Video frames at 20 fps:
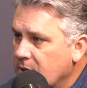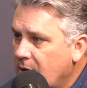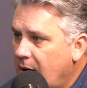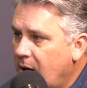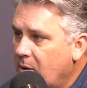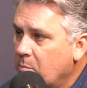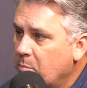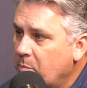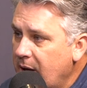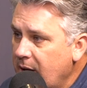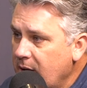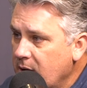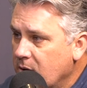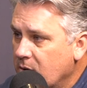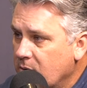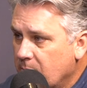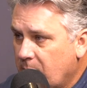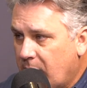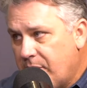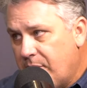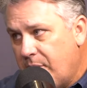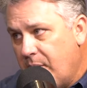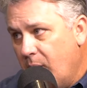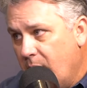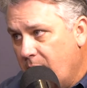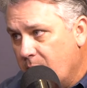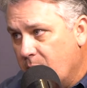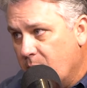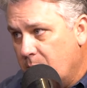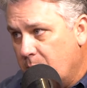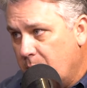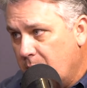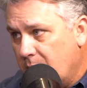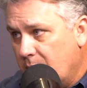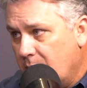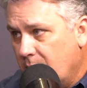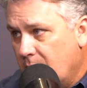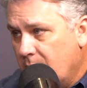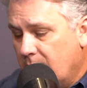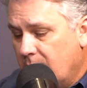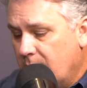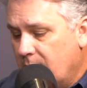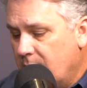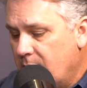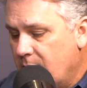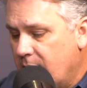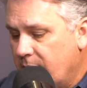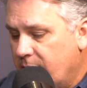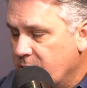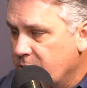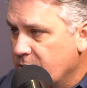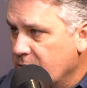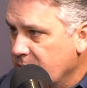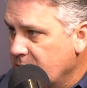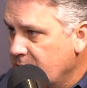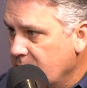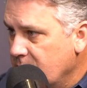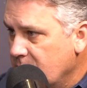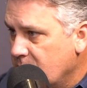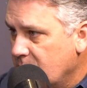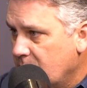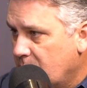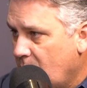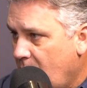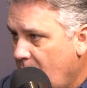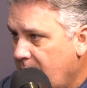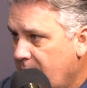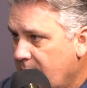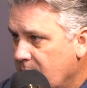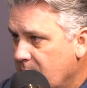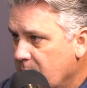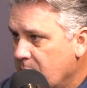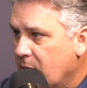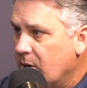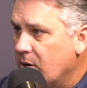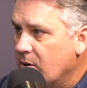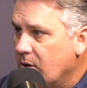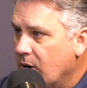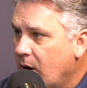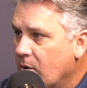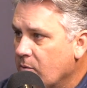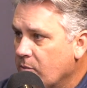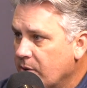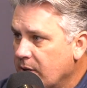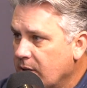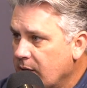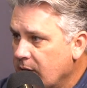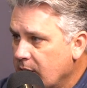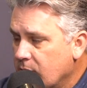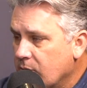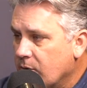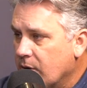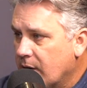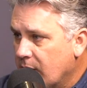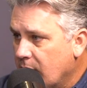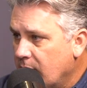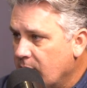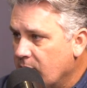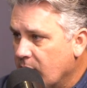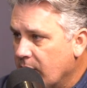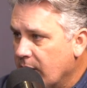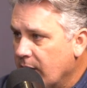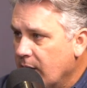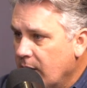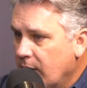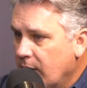I'll bet you, my theory would be that if you're just in sobriety, but you're not really in recovery,